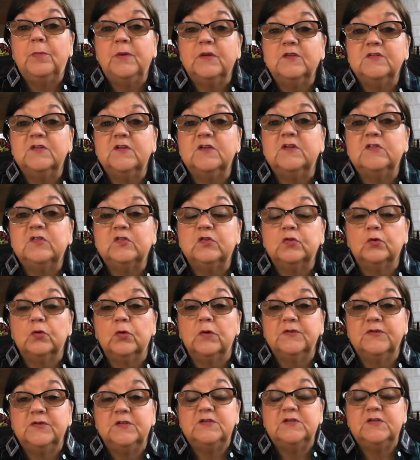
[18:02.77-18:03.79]
business
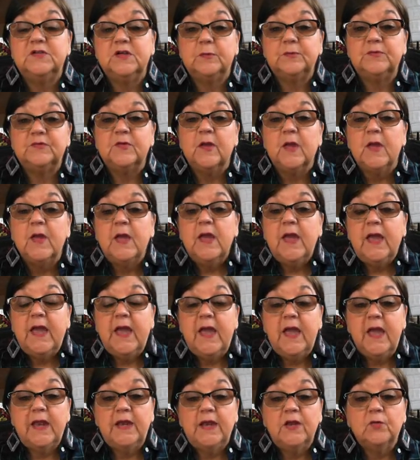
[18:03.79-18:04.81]
tools and tips.
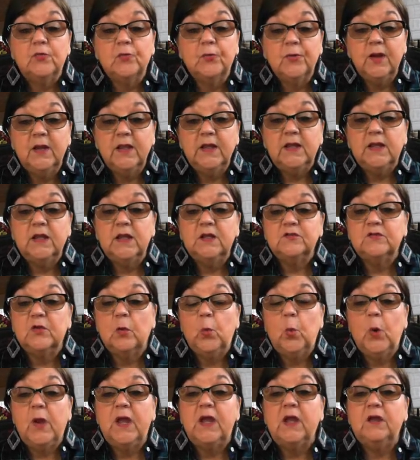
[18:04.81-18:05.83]
And it really is
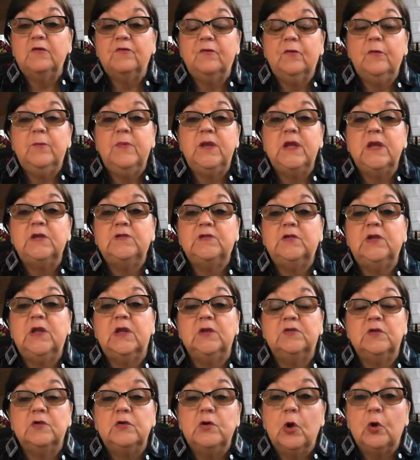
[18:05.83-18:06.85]
a way for me to
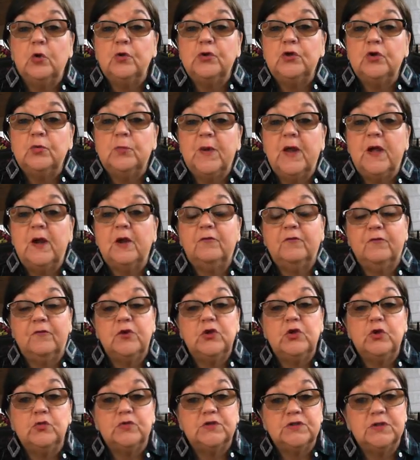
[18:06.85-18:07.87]
get to know you better, for
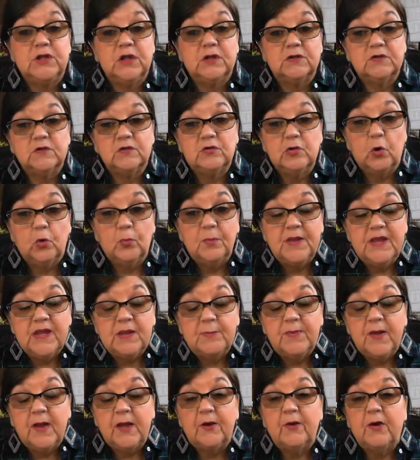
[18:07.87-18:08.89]
you to get to know
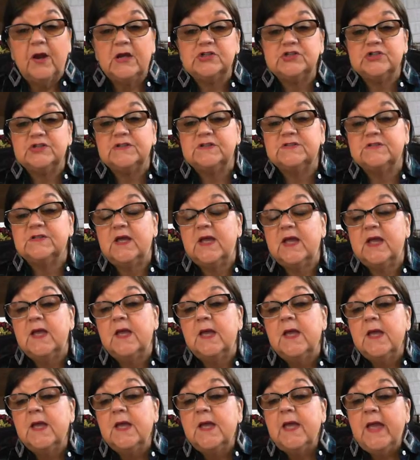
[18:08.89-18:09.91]
me better, I should
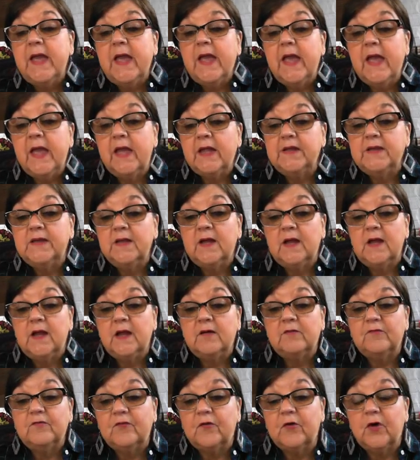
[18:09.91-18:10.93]
say, and
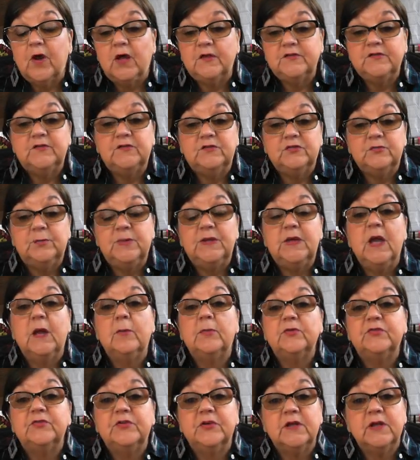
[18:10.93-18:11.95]
for us to be
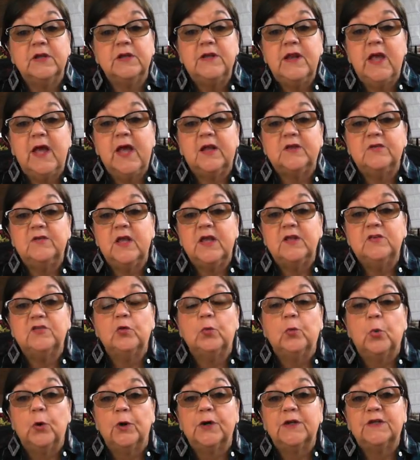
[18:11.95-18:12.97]
able to connect and
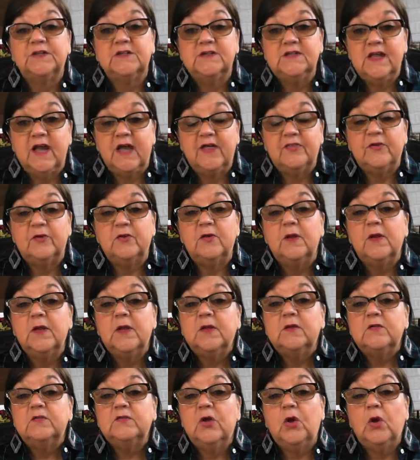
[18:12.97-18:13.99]
to work together.
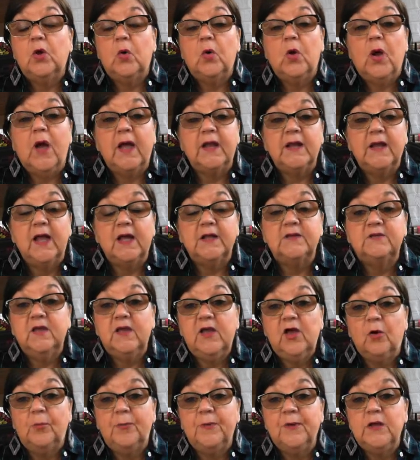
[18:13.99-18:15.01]
So I'd like to
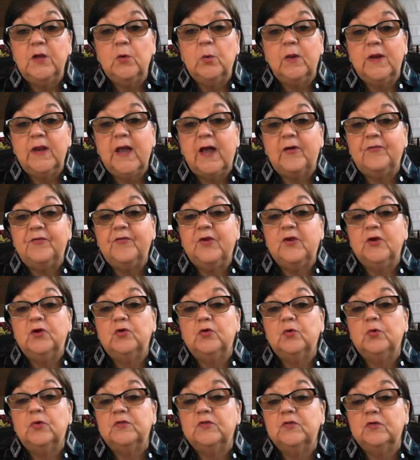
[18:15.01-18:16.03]
help anyone out there
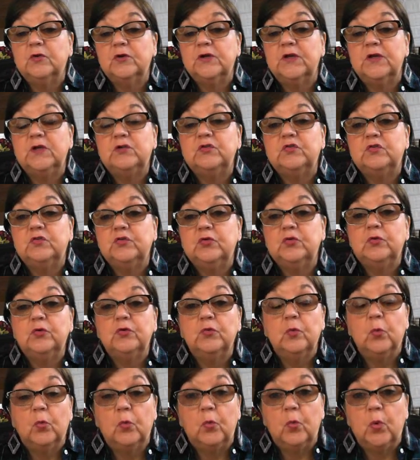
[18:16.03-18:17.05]
who is looking
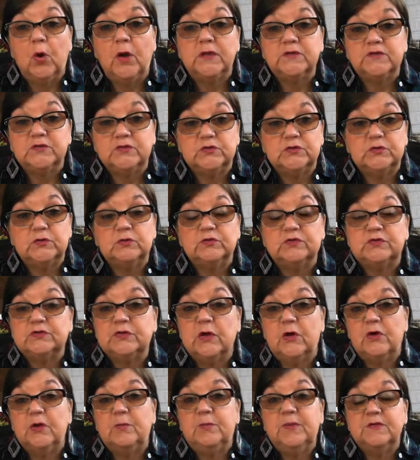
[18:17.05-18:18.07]
to want to
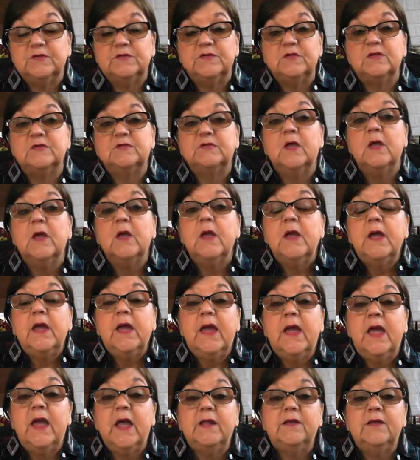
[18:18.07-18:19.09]
start a business.
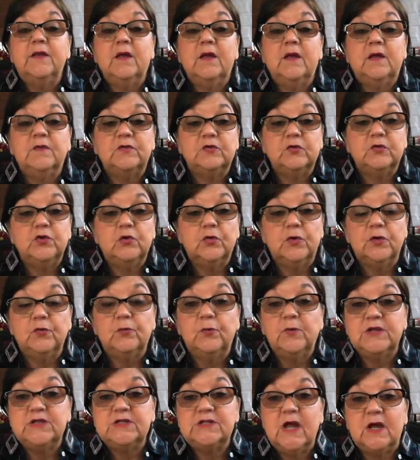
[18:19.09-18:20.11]
And so you
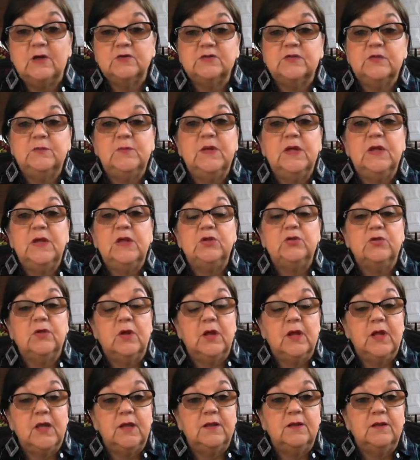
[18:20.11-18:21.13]
can reach out to me,
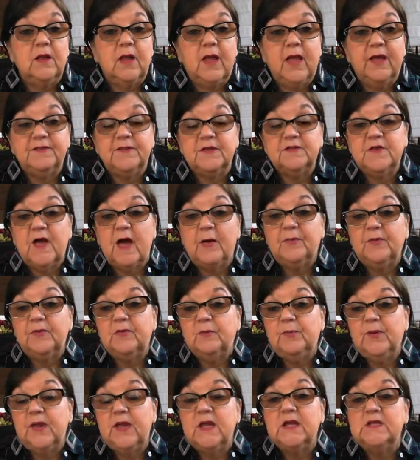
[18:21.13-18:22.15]
and at the top of
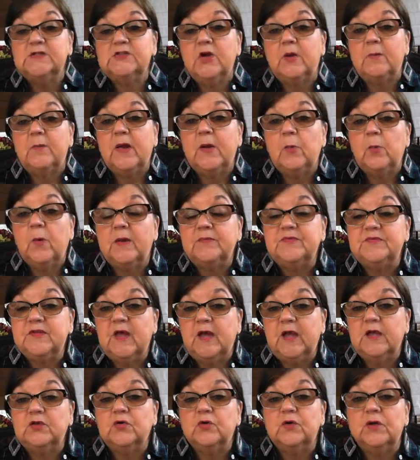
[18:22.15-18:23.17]
the page on my
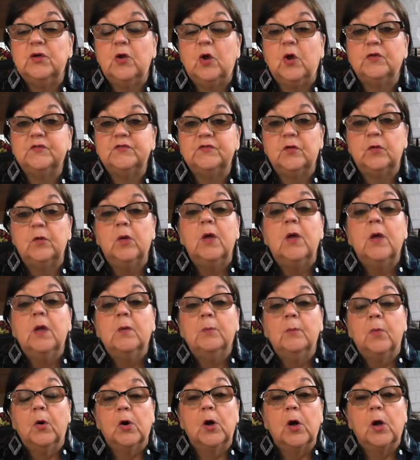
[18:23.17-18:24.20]
website you can also
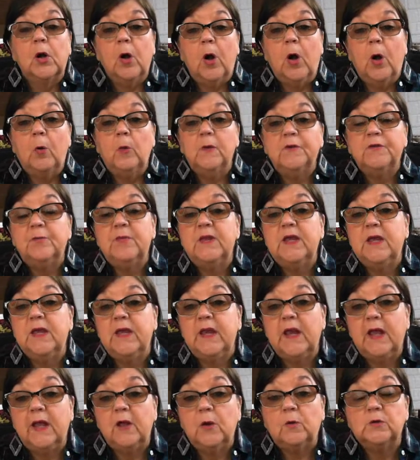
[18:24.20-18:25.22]
book a call with me,
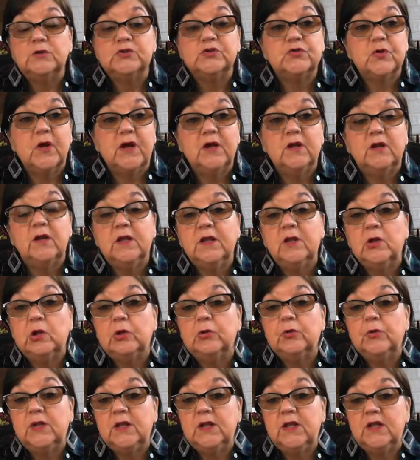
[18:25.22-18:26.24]
and I always try to
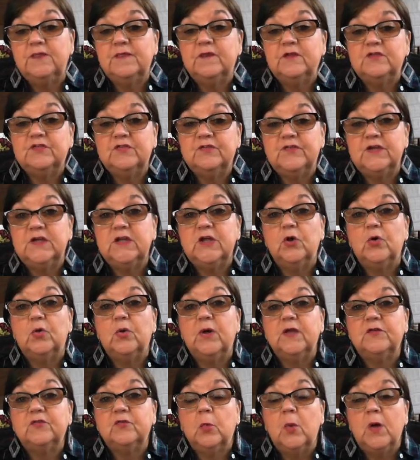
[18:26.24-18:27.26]
include it in this video
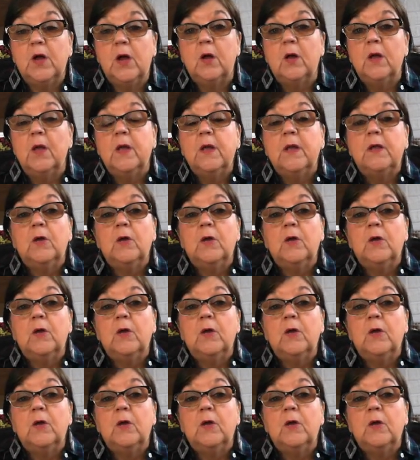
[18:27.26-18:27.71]
as well.